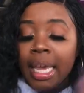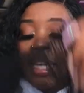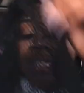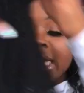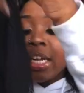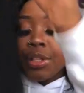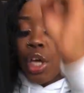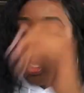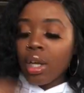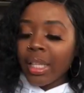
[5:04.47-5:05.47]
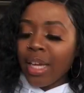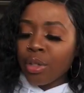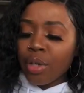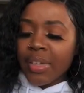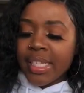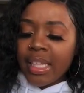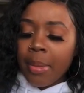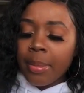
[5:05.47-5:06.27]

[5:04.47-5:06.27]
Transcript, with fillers: And it's not a thong. Like, I don't know if I said that.